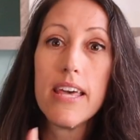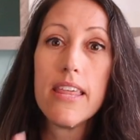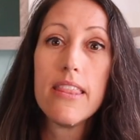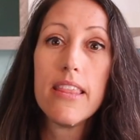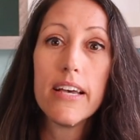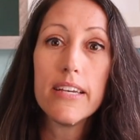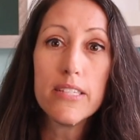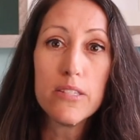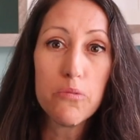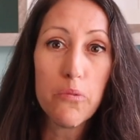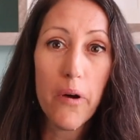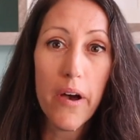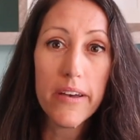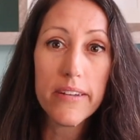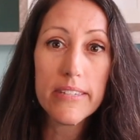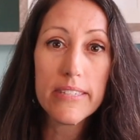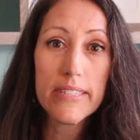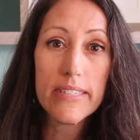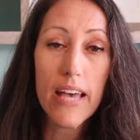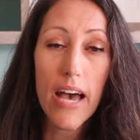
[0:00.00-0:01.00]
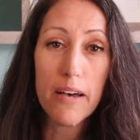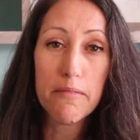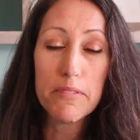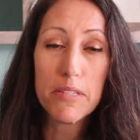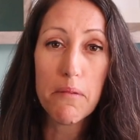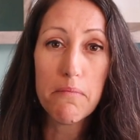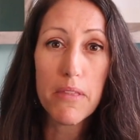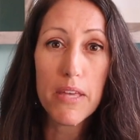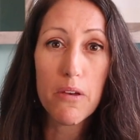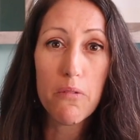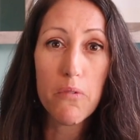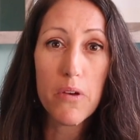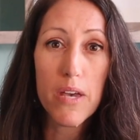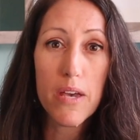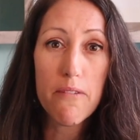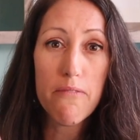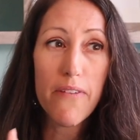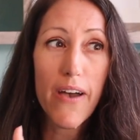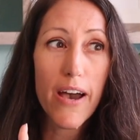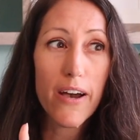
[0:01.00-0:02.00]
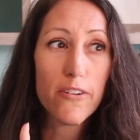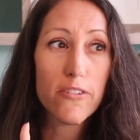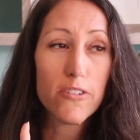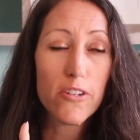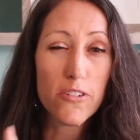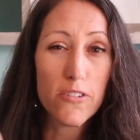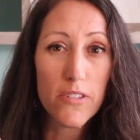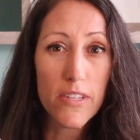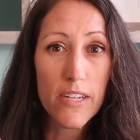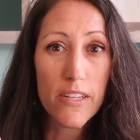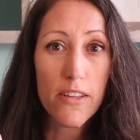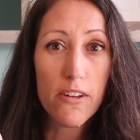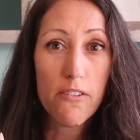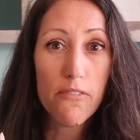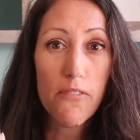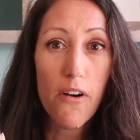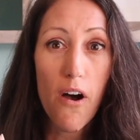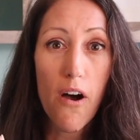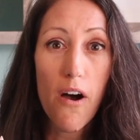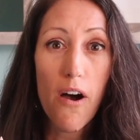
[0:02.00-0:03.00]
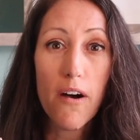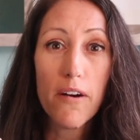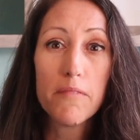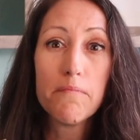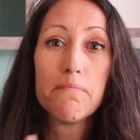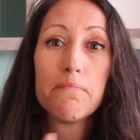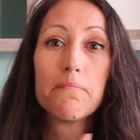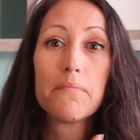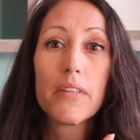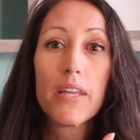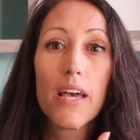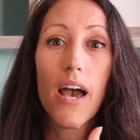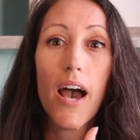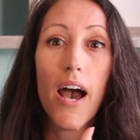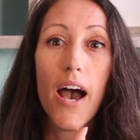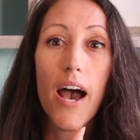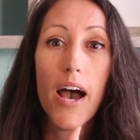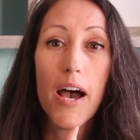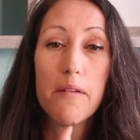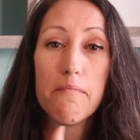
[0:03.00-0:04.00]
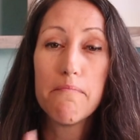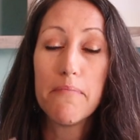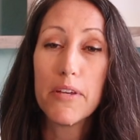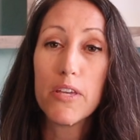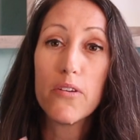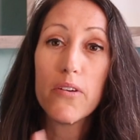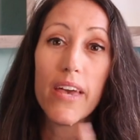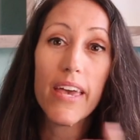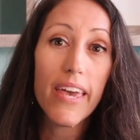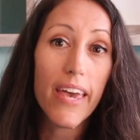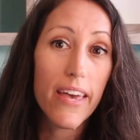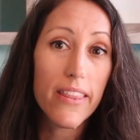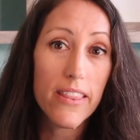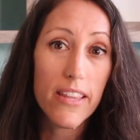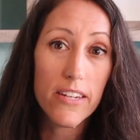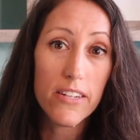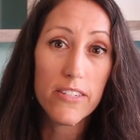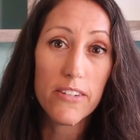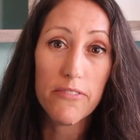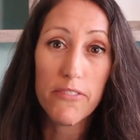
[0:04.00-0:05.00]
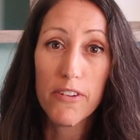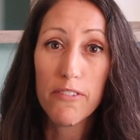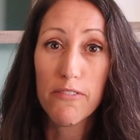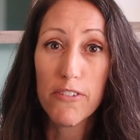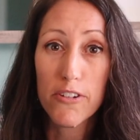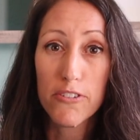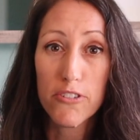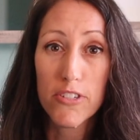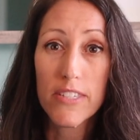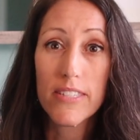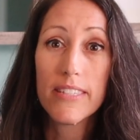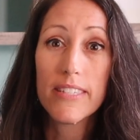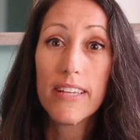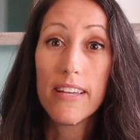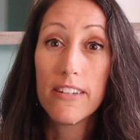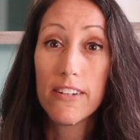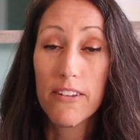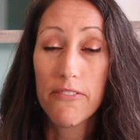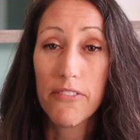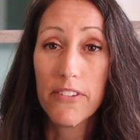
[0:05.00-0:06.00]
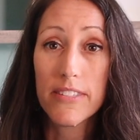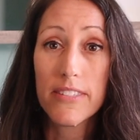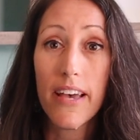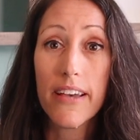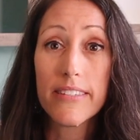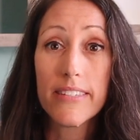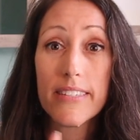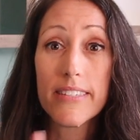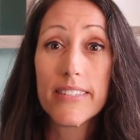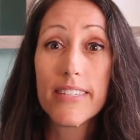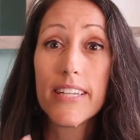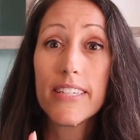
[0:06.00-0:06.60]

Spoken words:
This was something we found early in the fall, but you can get the different versions and different sizes.